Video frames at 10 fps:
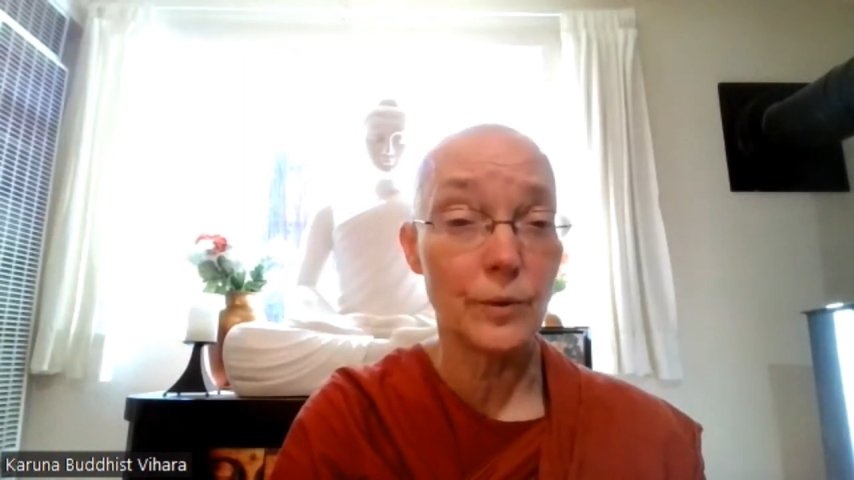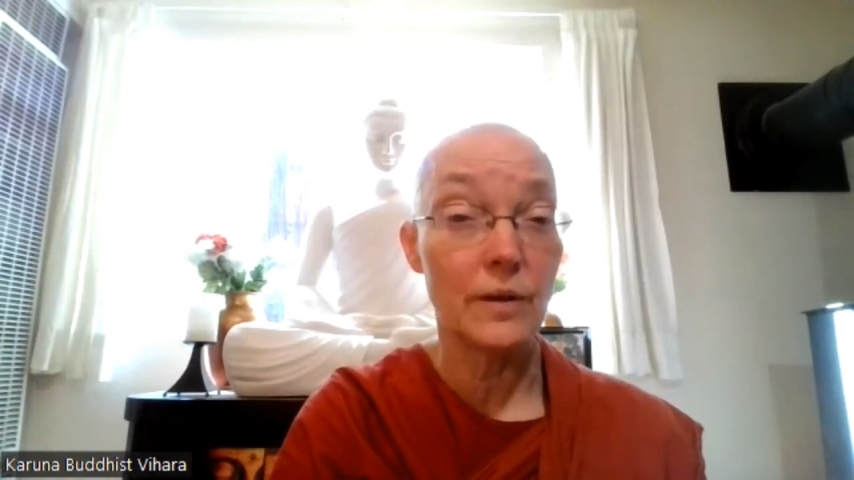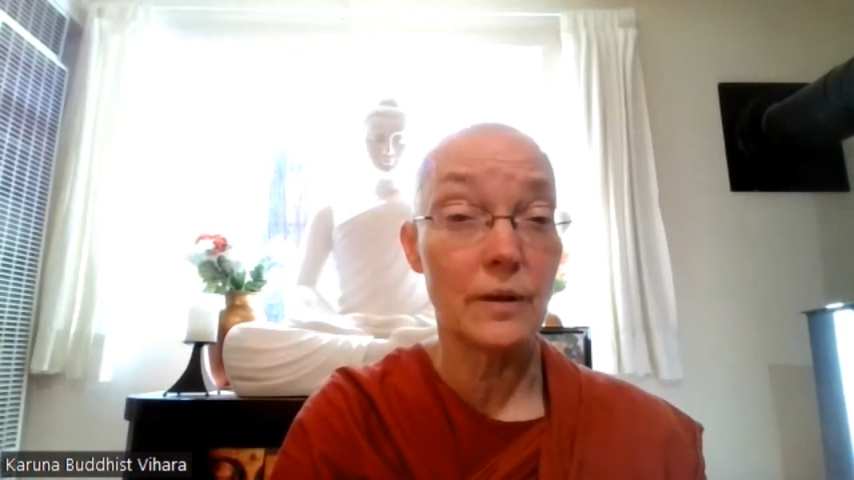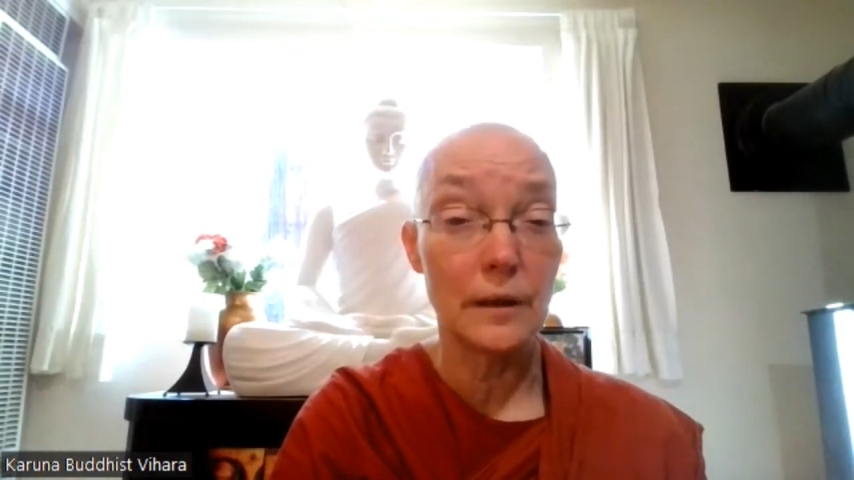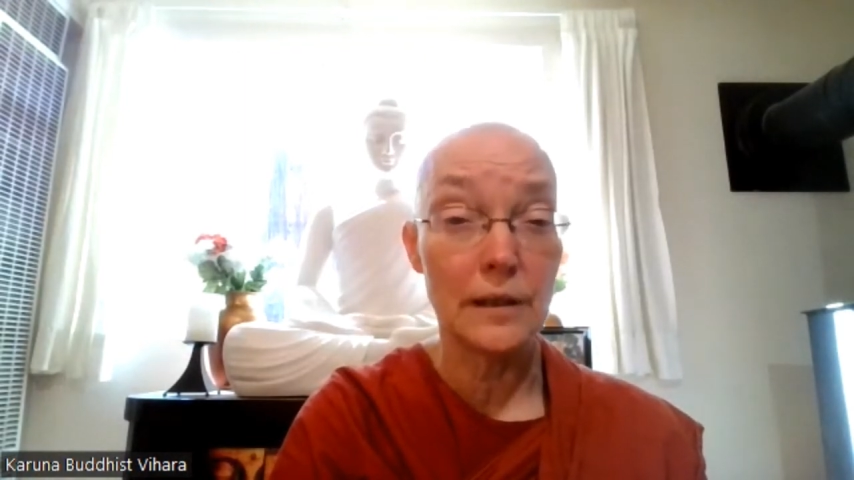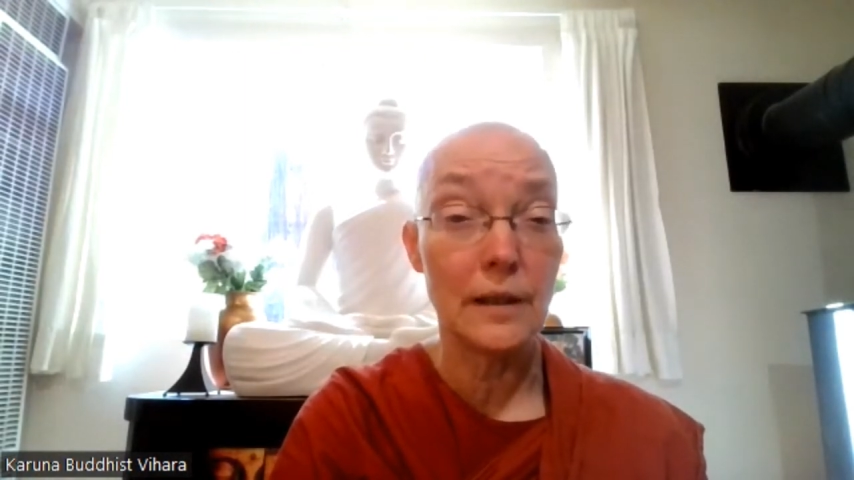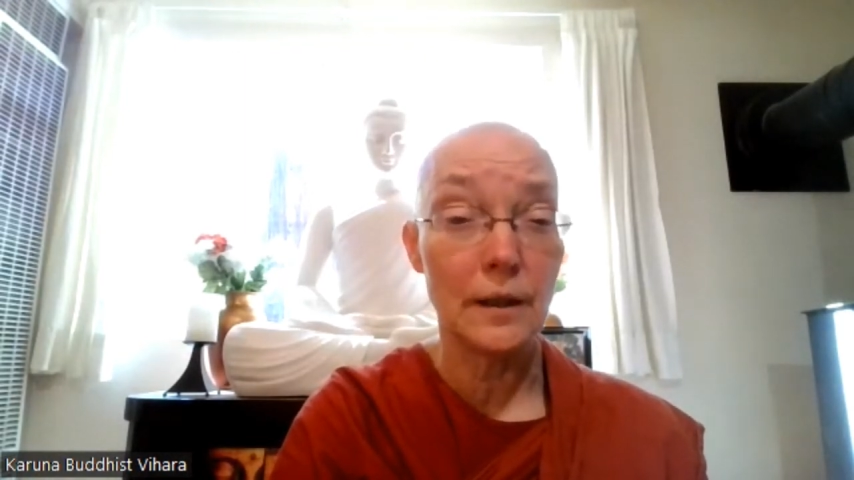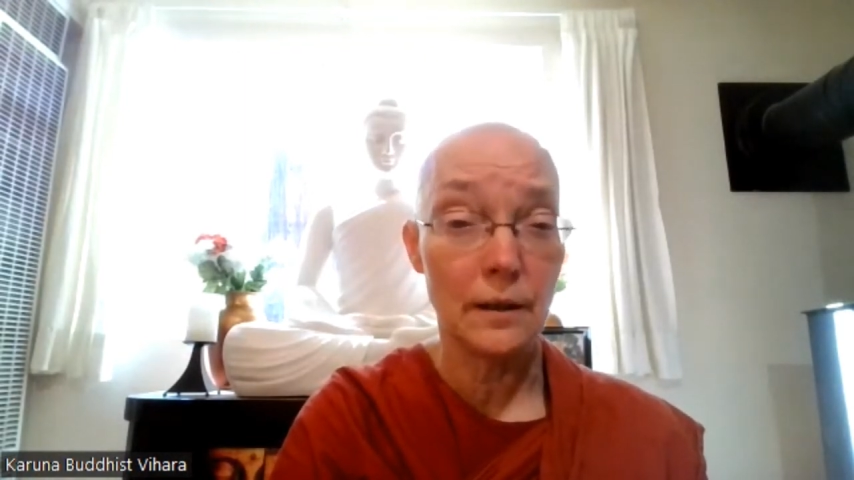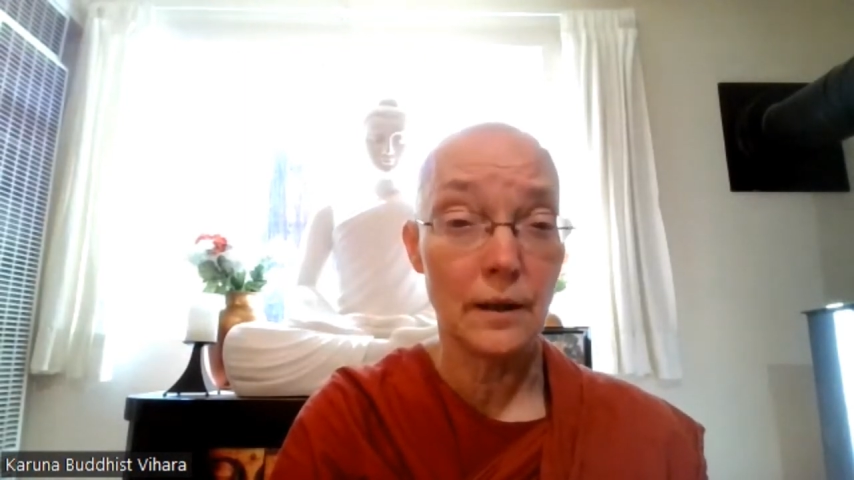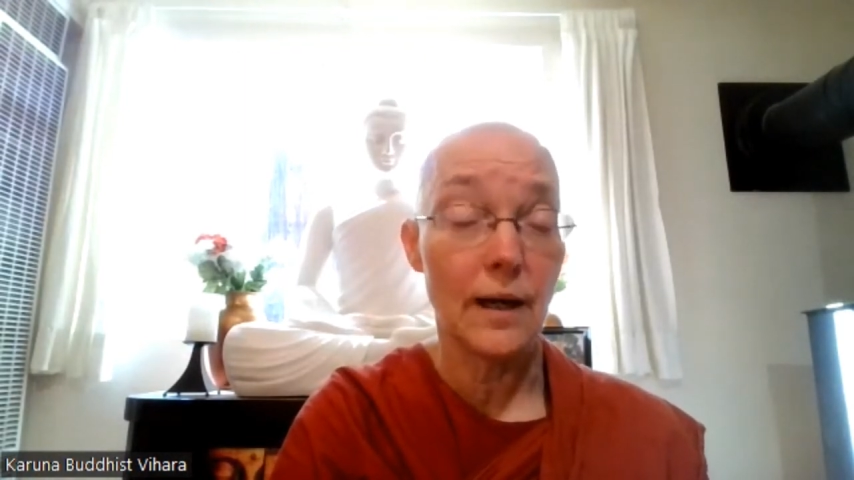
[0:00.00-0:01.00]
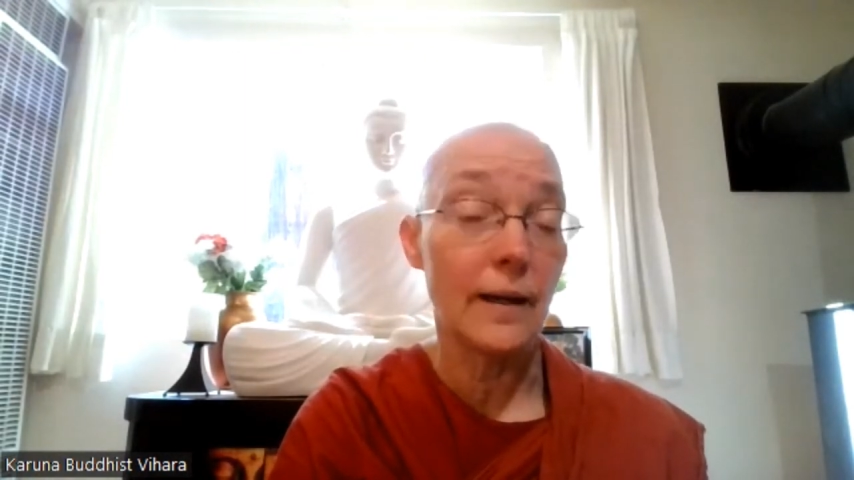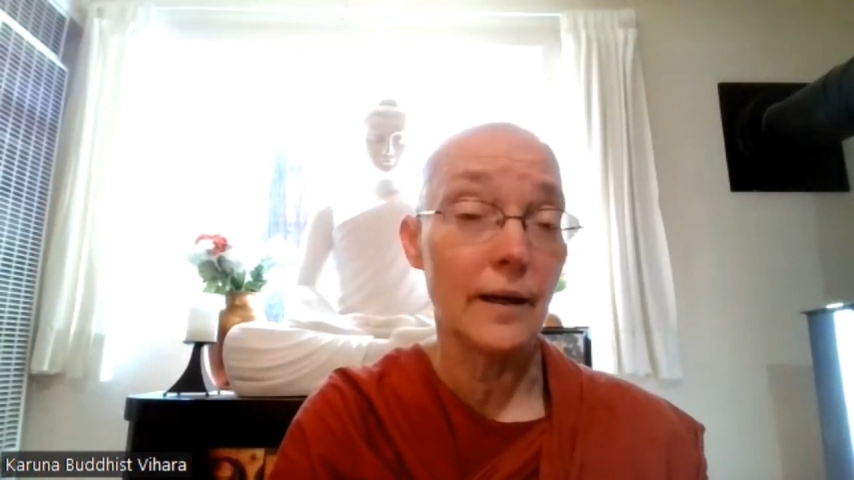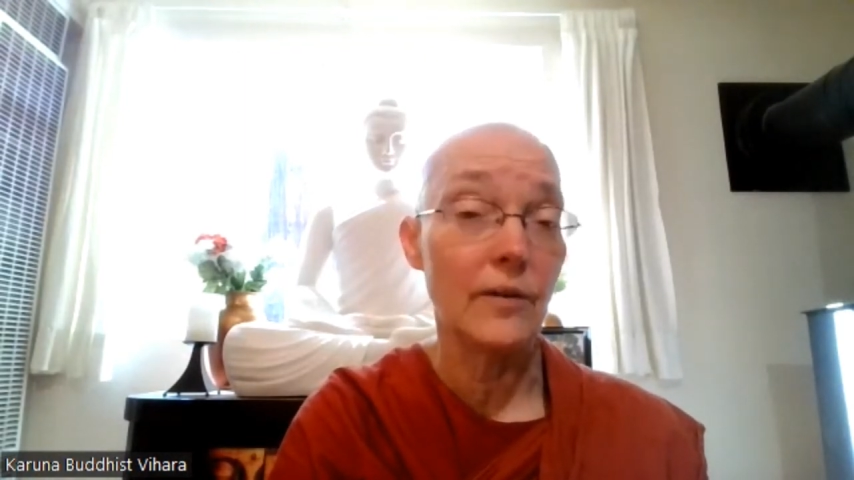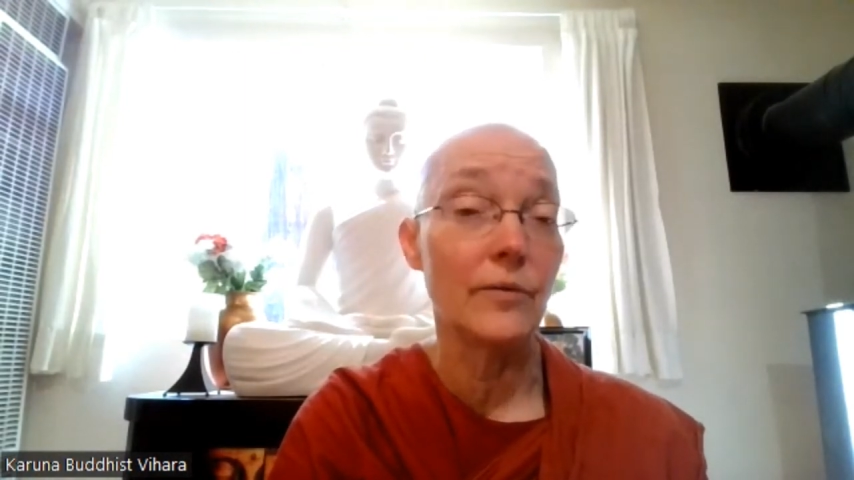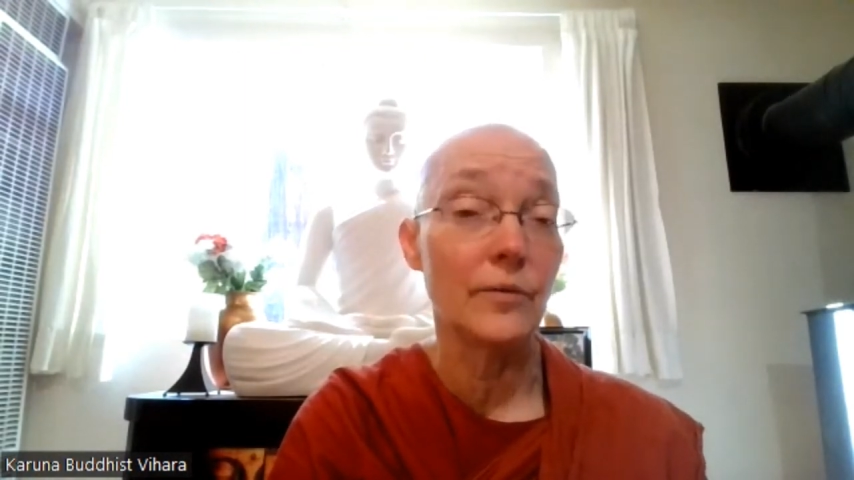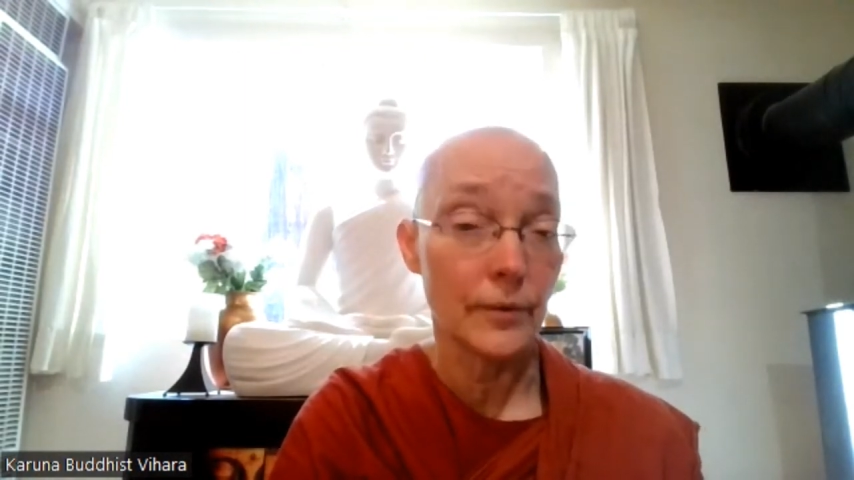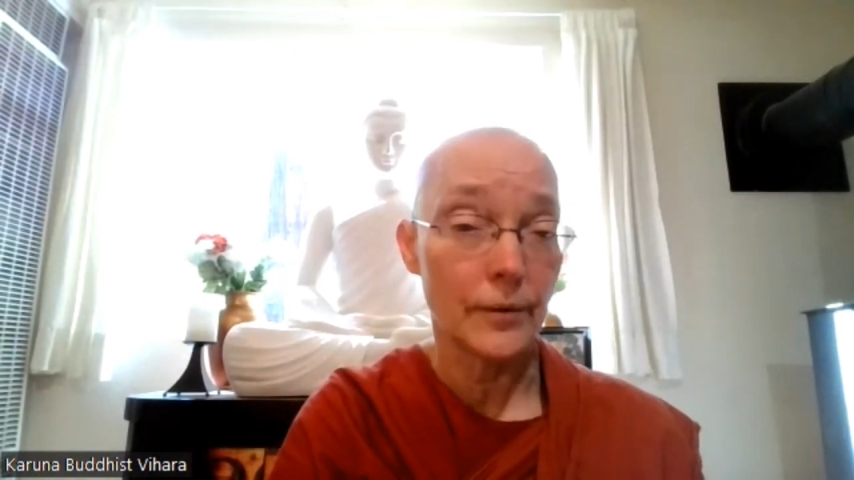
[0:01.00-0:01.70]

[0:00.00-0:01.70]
with glee? I have.